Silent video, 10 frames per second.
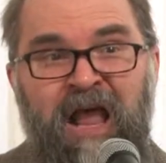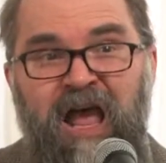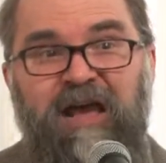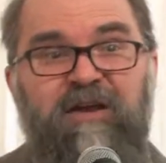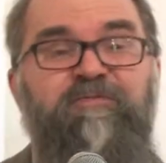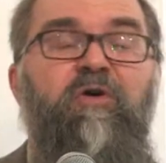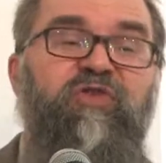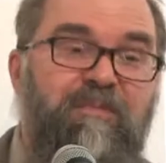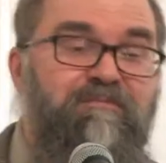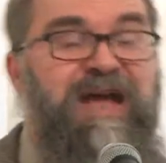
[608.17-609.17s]
And if
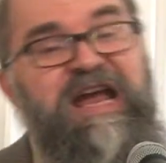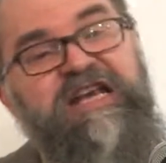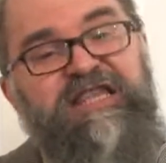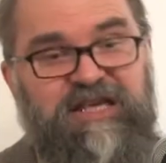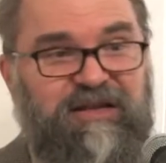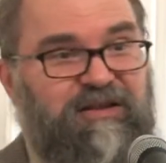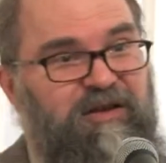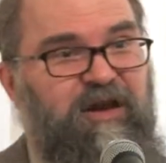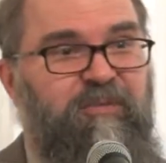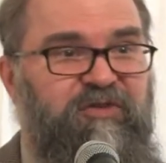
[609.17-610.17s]
the main thing that
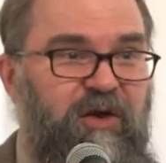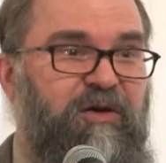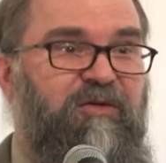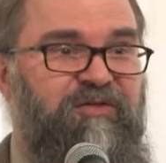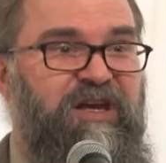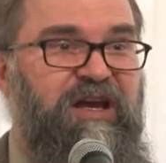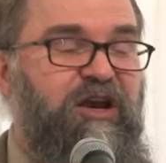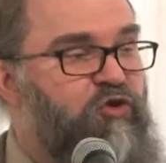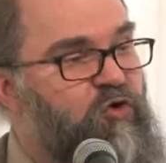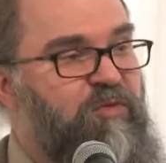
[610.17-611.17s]
comes out of the
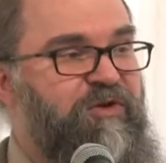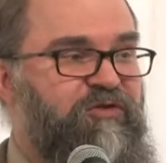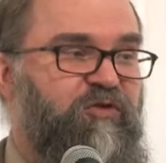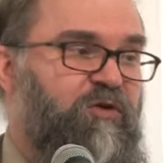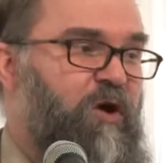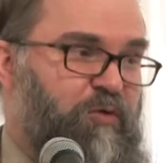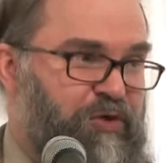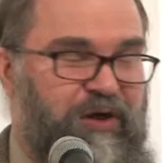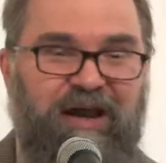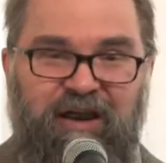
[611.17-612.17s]
enormous growth
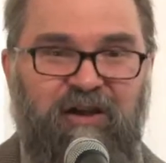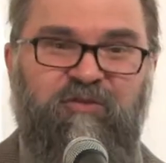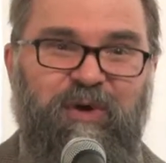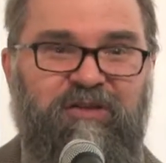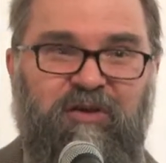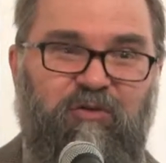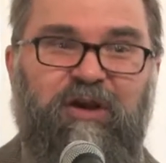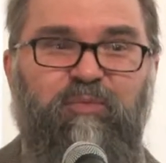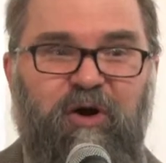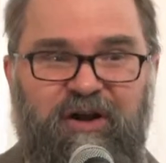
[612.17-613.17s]
that I can expect the
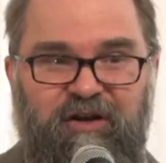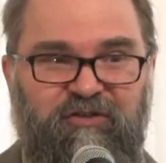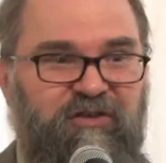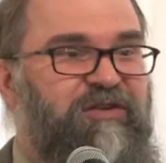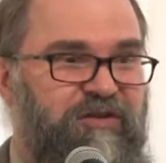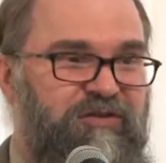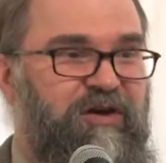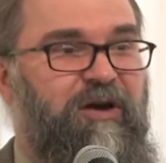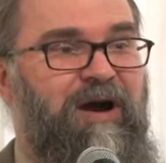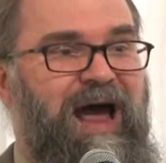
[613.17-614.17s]
Green Party to see this
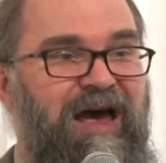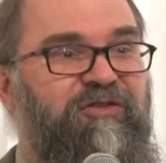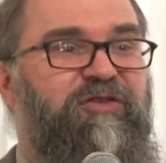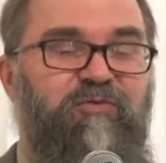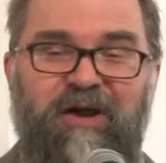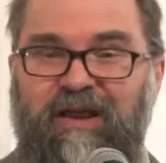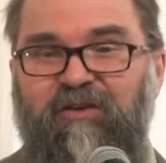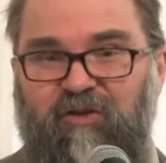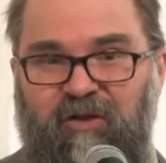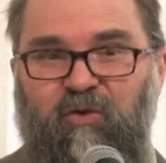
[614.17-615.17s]
year, as the writing
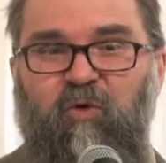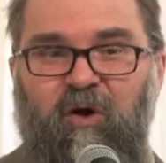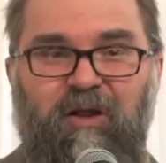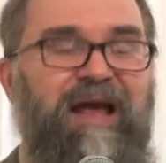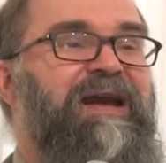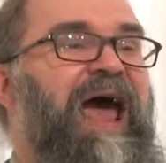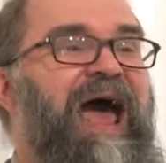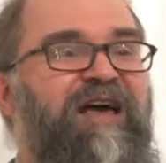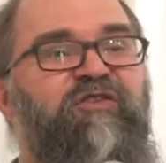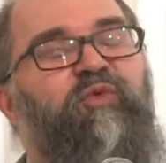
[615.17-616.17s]
is on the wall, and
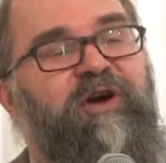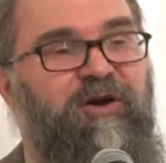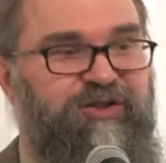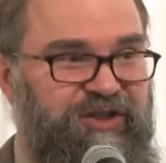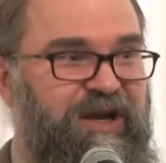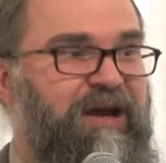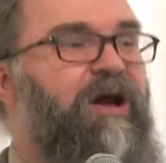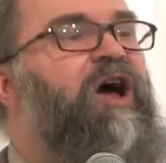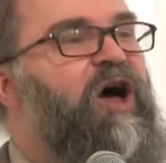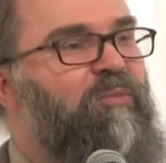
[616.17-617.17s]
as we are seeing
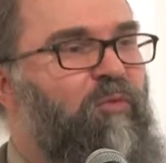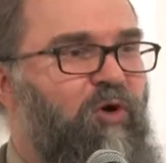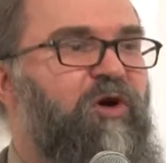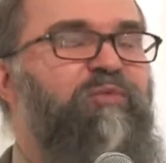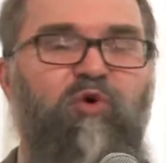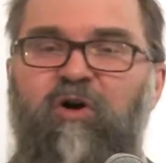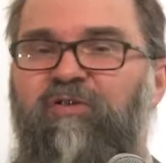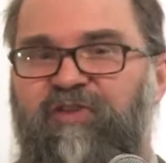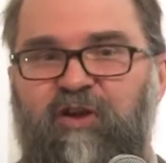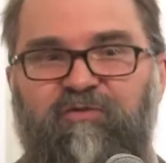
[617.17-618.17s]
more and more
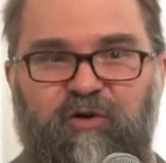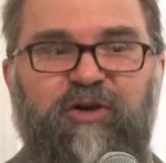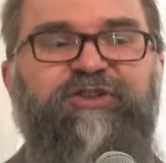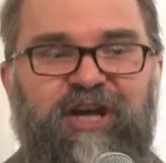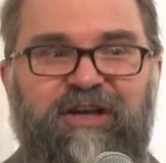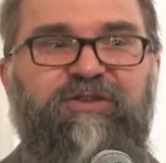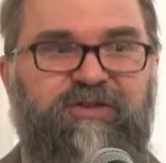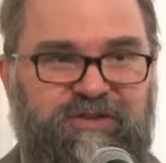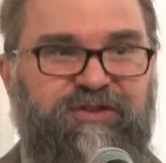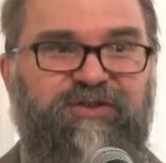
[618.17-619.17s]
of the overt
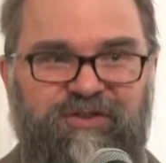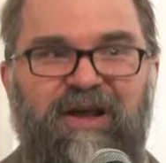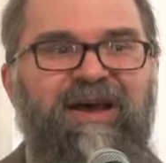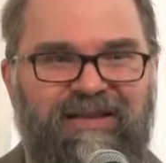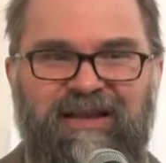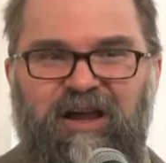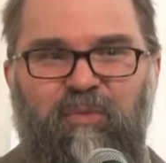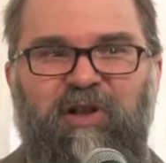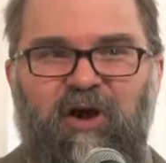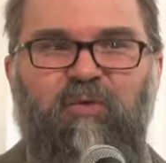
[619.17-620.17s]
changes that
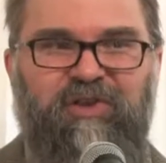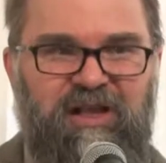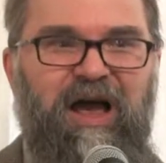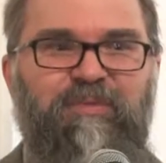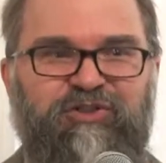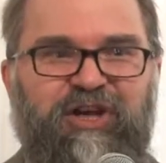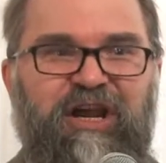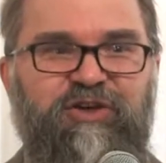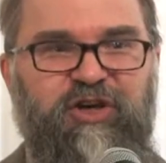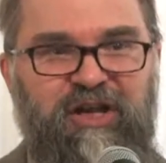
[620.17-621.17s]
come along with climate
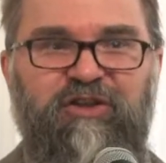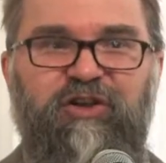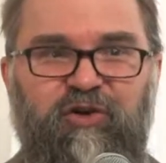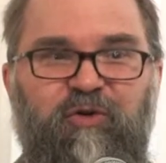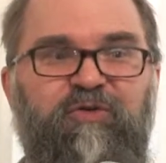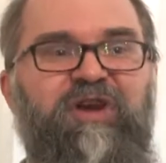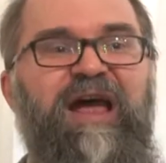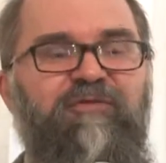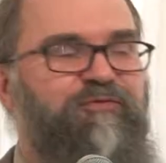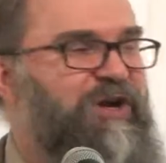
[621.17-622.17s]
change in the news
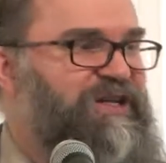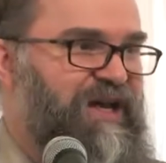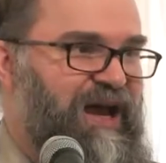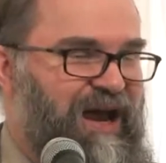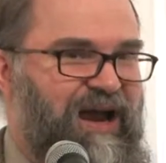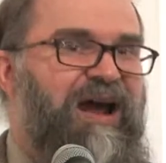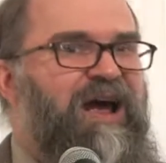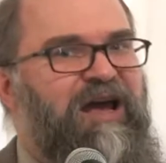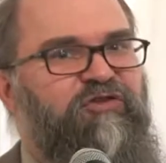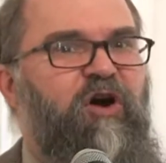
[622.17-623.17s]
every day,
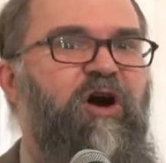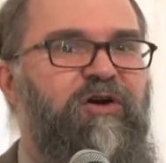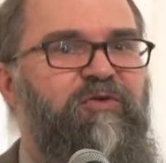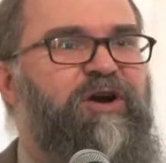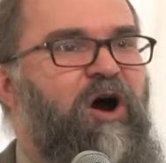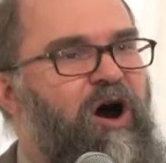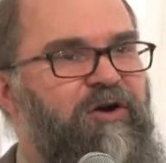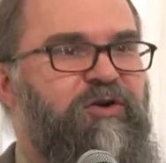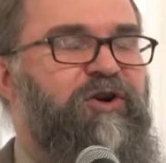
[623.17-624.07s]
it's harder and harder